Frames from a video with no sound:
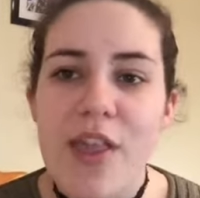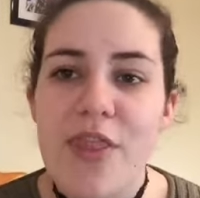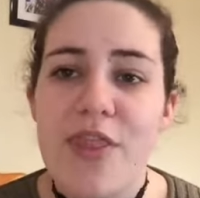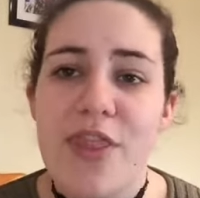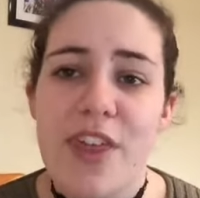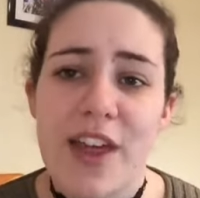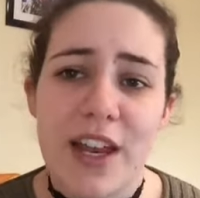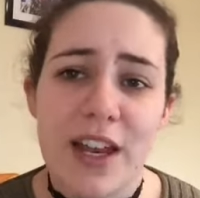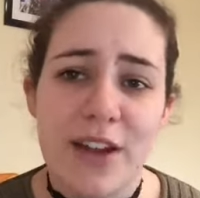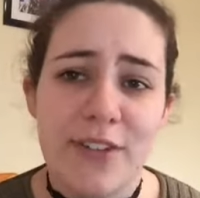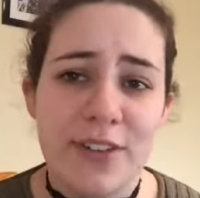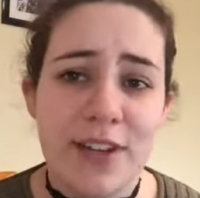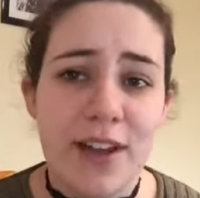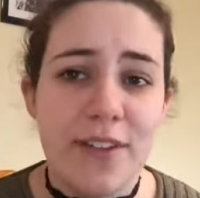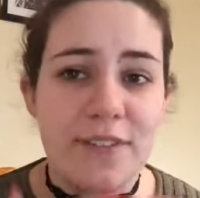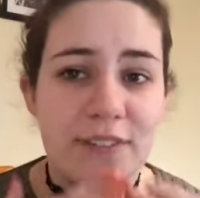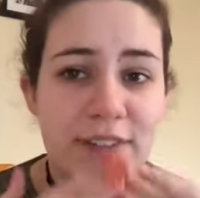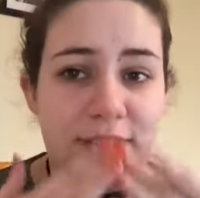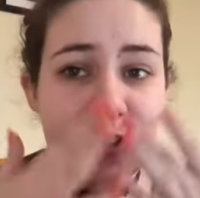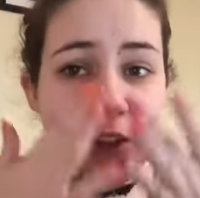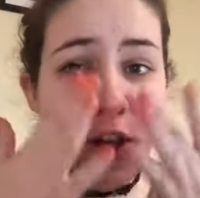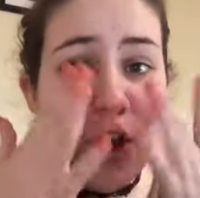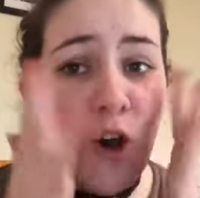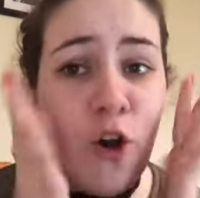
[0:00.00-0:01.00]
They loved to have
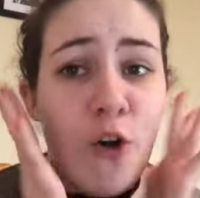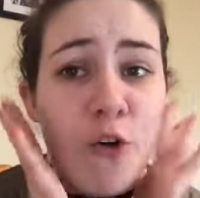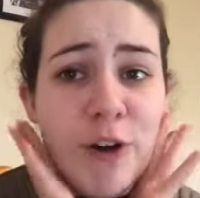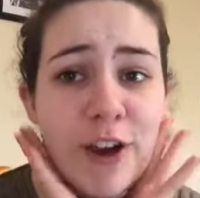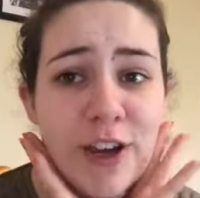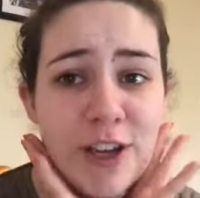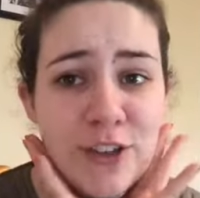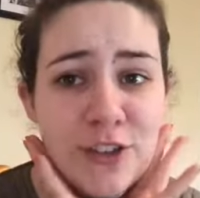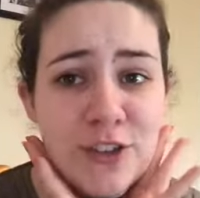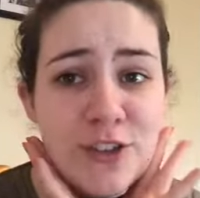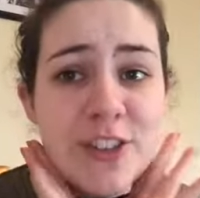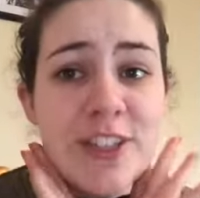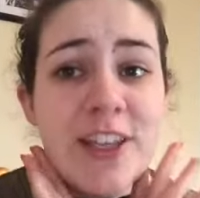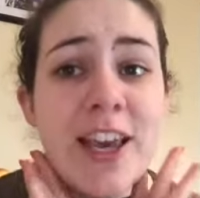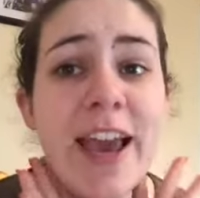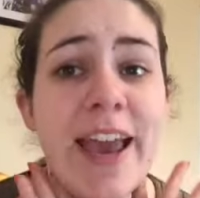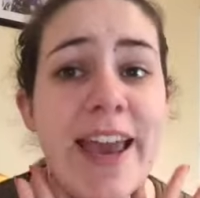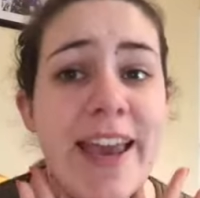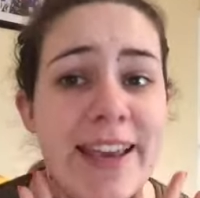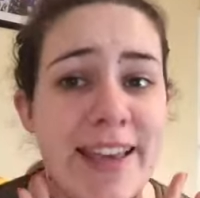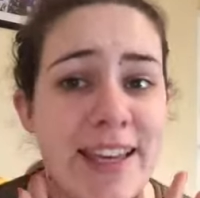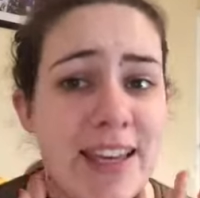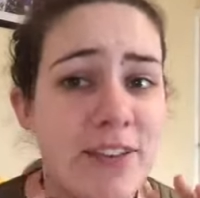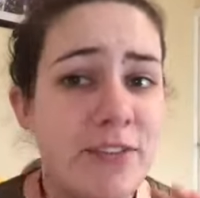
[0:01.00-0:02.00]
this orange
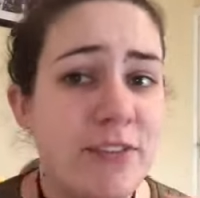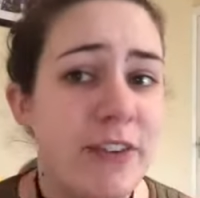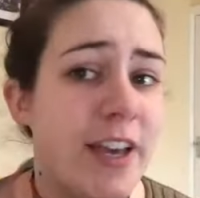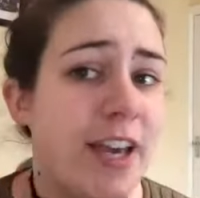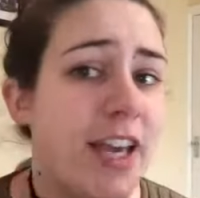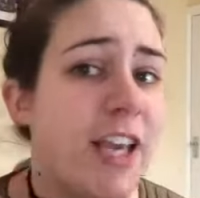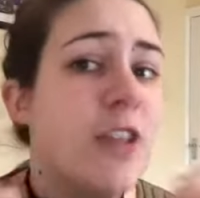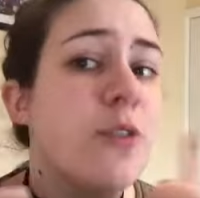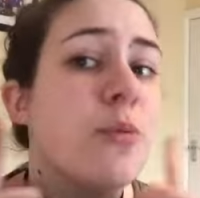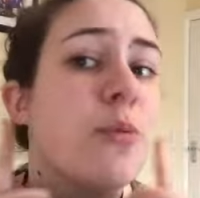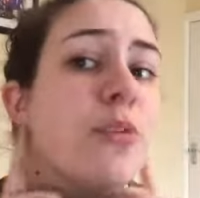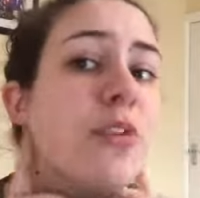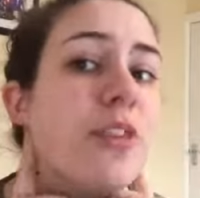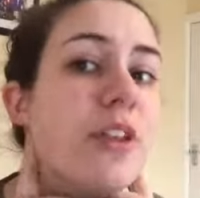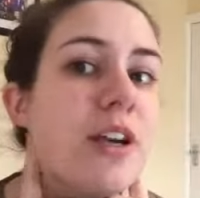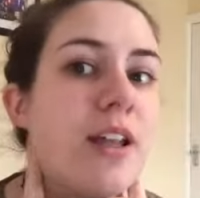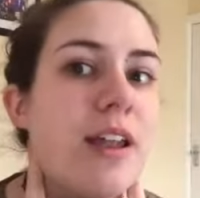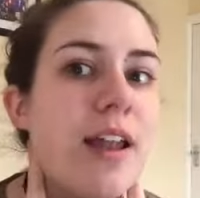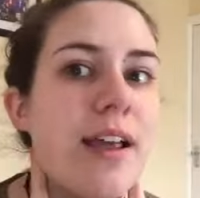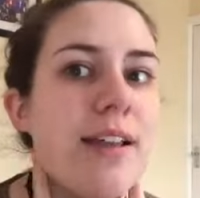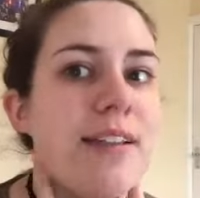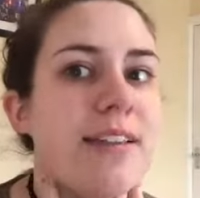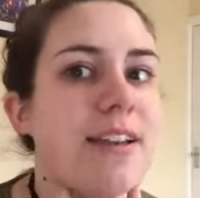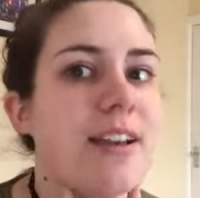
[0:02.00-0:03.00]
cakey face with the
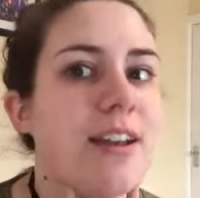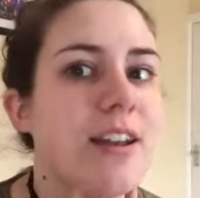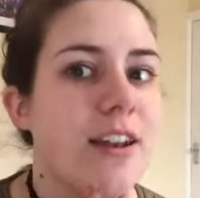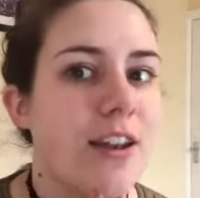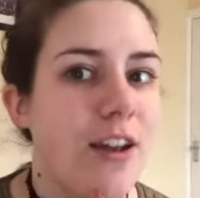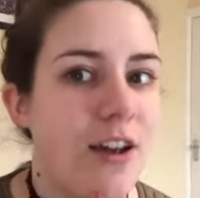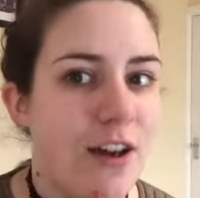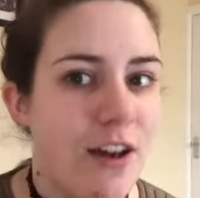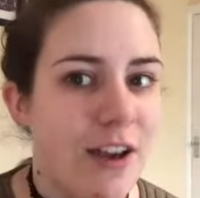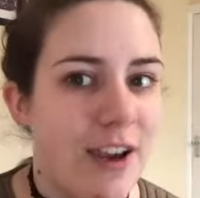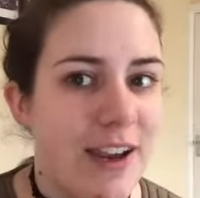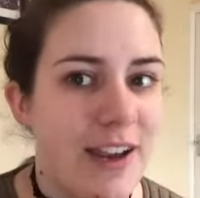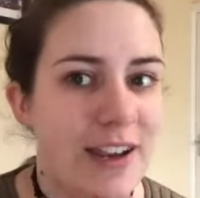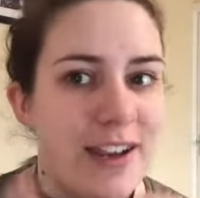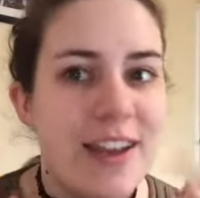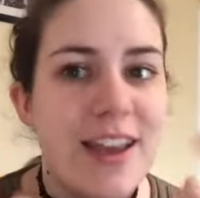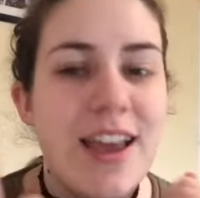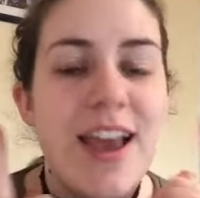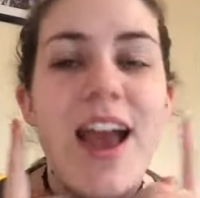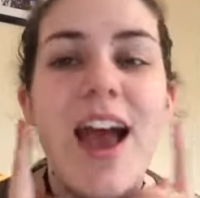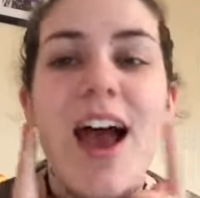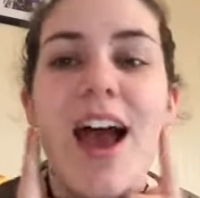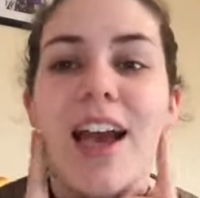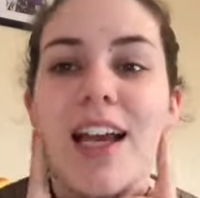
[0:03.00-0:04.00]
classic line
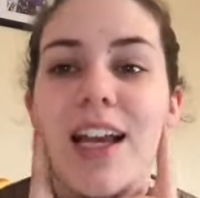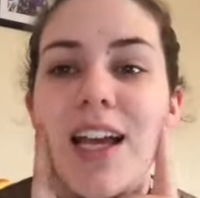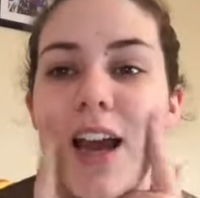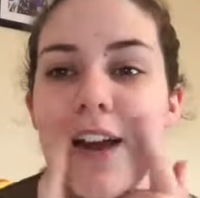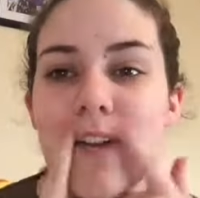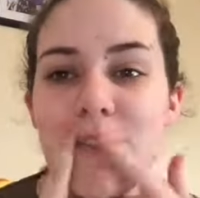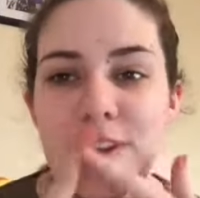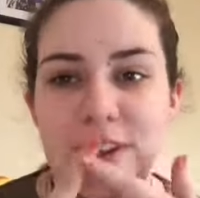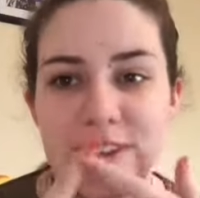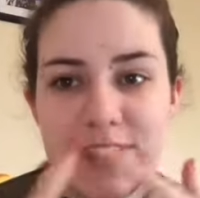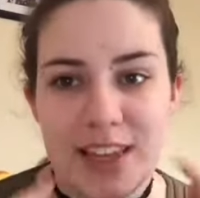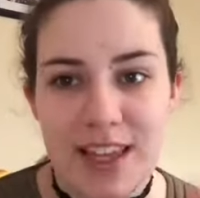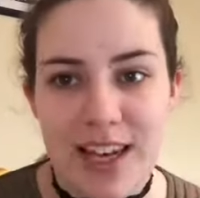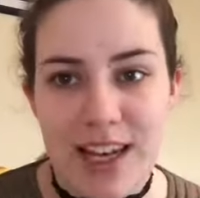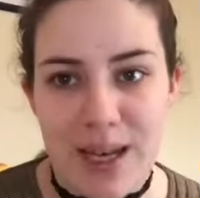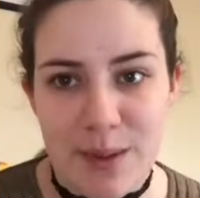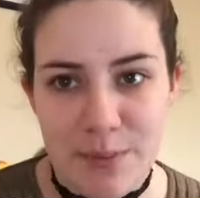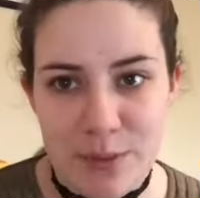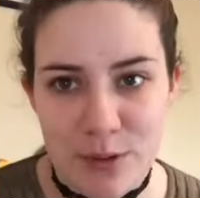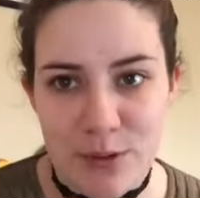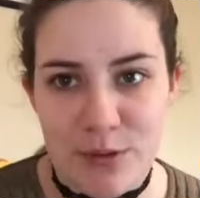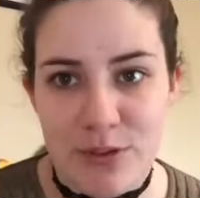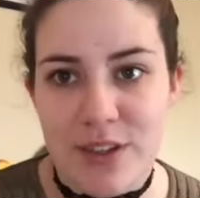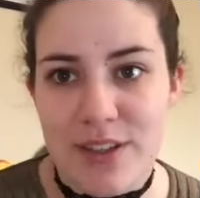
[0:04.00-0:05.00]
and covering their
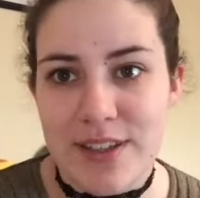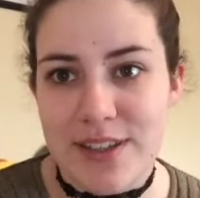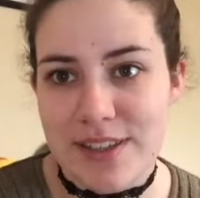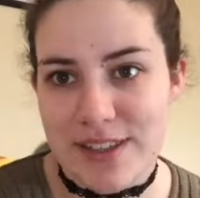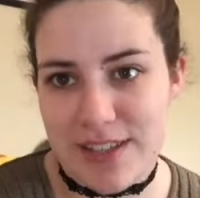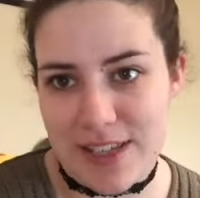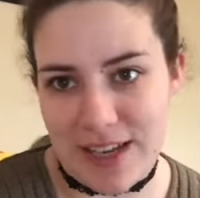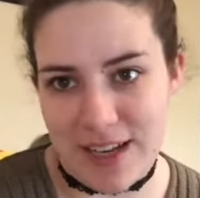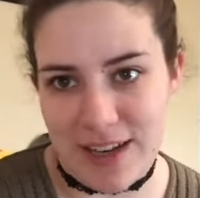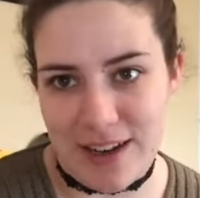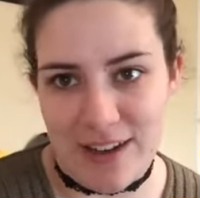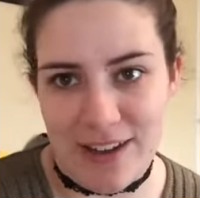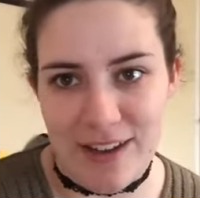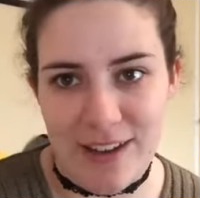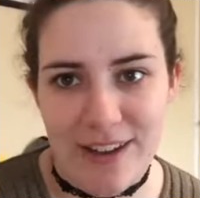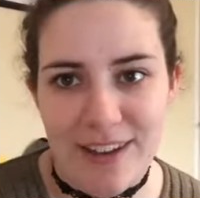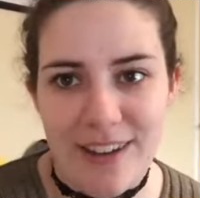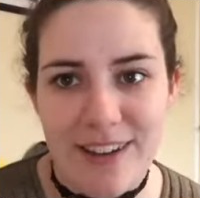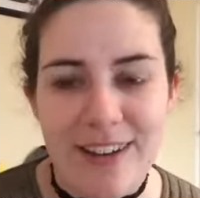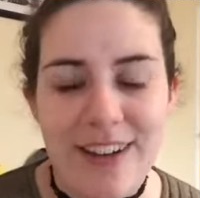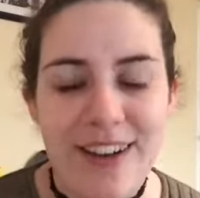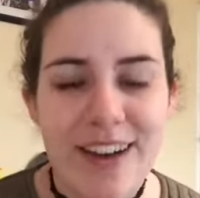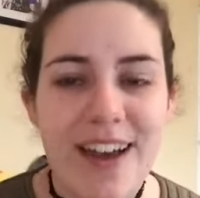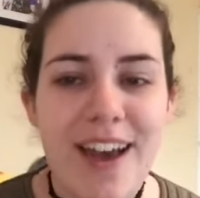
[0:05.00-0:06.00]
lips with concealer
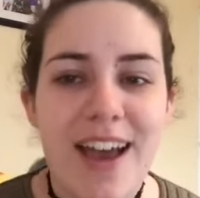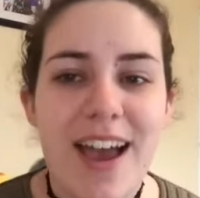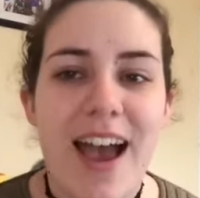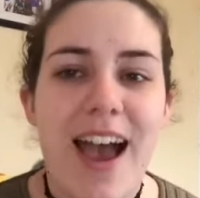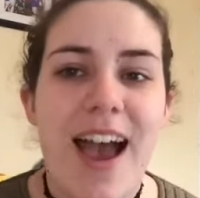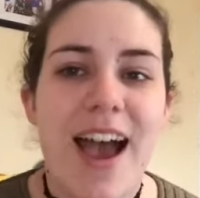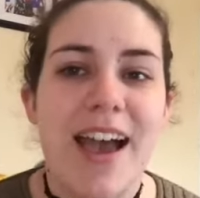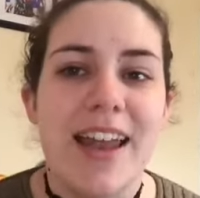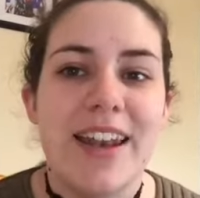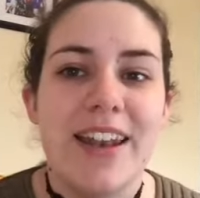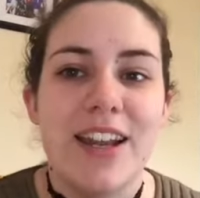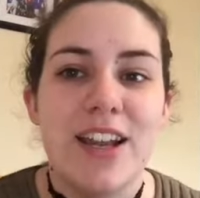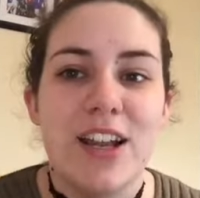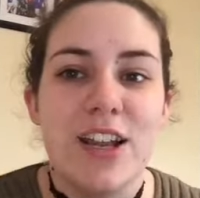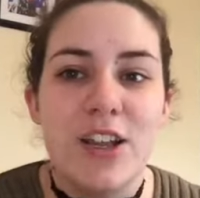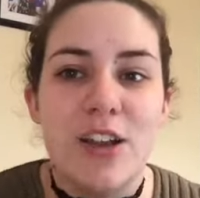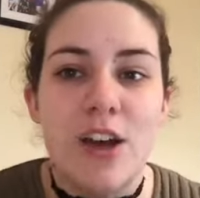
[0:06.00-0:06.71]
and